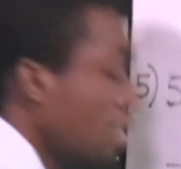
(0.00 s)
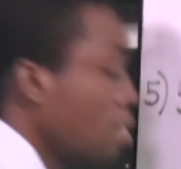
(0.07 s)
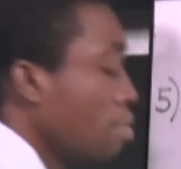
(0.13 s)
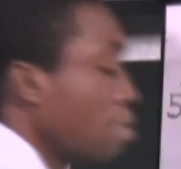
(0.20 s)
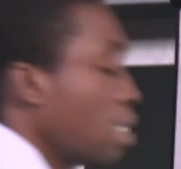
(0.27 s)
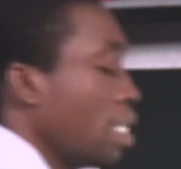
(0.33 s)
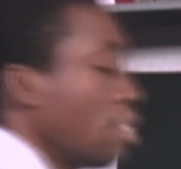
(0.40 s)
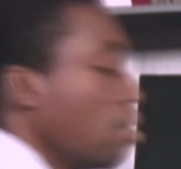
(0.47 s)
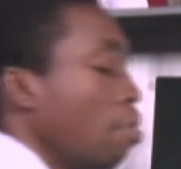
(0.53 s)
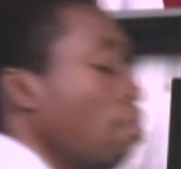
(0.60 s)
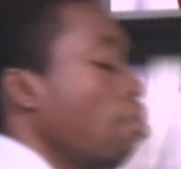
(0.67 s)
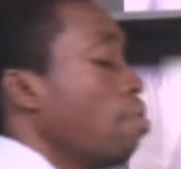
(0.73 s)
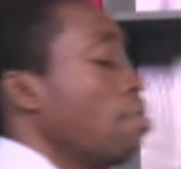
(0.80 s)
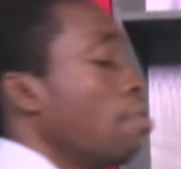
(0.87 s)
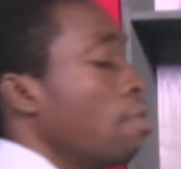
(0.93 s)
Okay,
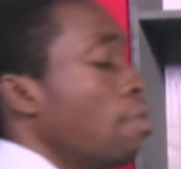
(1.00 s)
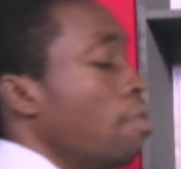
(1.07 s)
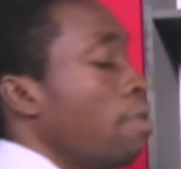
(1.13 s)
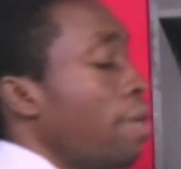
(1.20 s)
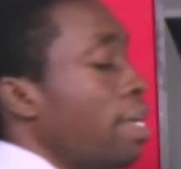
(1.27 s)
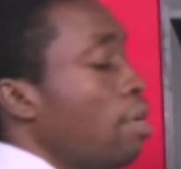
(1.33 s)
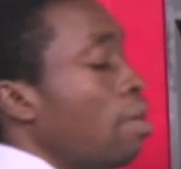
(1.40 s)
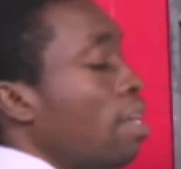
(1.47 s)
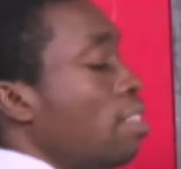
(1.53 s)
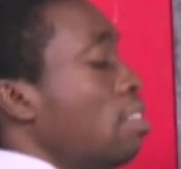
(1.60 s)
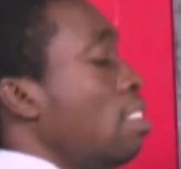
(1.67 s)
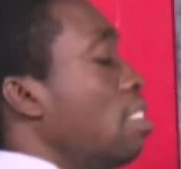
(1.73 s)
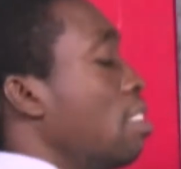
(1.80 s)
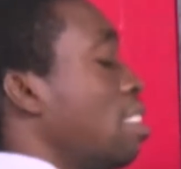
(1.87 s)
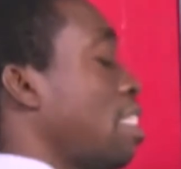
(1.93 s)
so we already know how to
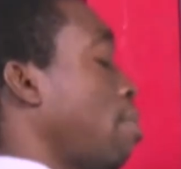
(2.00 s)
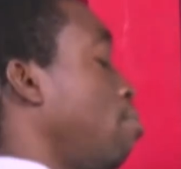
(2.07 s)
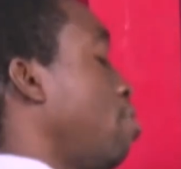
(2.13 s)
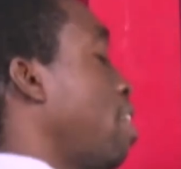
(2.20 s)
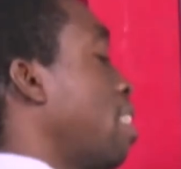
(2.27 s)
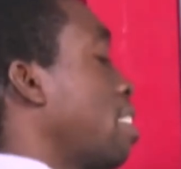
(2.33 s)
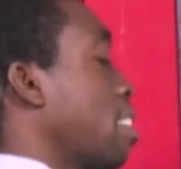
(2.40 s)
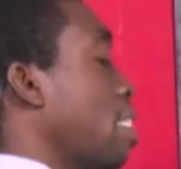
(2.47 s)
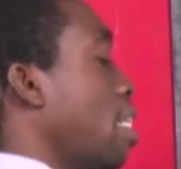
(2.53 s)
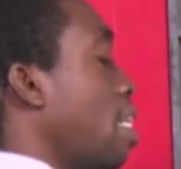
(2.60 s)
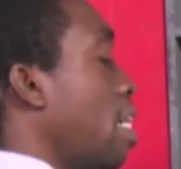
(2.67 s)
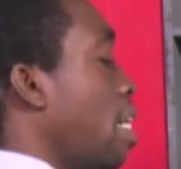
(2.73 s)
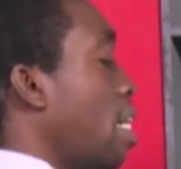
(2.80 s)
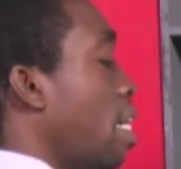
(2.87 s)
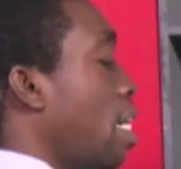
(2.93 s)
subtract
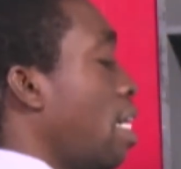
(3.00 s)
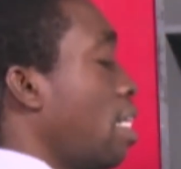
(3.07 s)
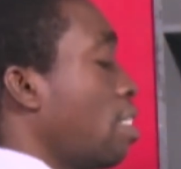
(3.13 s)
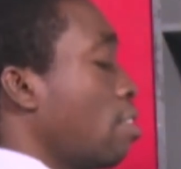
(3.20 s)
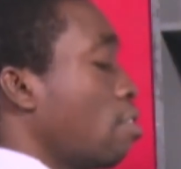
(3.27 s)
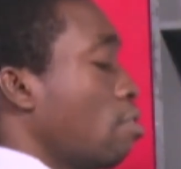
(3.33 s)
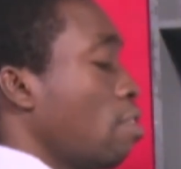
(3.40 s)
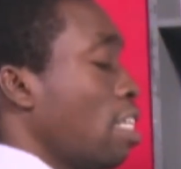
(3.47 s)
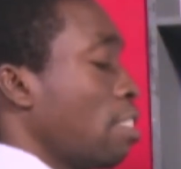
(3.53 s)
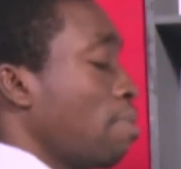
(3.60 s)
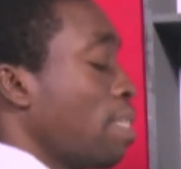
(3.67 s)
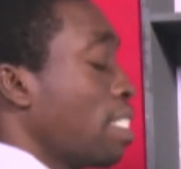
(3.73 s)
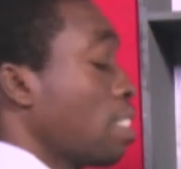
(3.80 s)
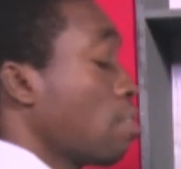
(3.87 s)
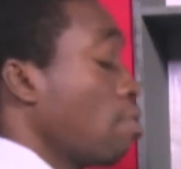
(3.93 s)

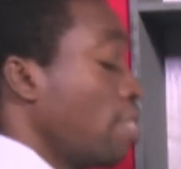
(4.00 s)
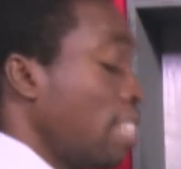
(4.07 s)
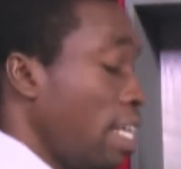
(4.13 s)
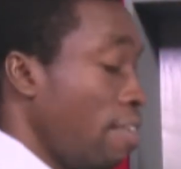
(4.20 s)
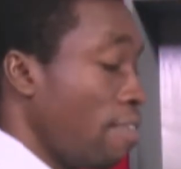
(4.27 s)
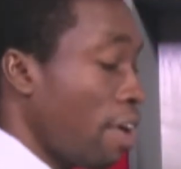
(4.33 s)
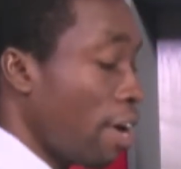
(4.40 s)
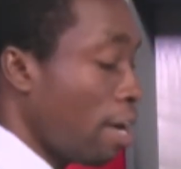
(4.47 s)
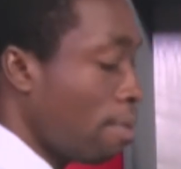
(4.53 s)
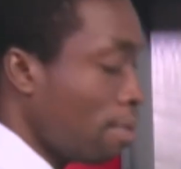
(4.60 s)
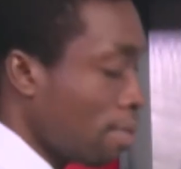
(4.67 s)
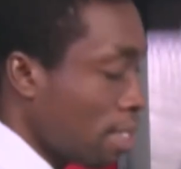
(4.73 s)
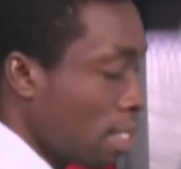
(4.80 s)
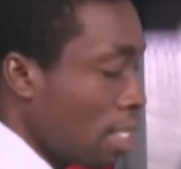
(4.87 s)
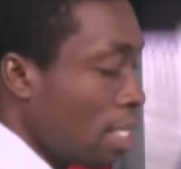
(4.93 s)
expressions containing
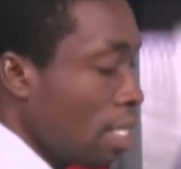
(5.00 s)
variables.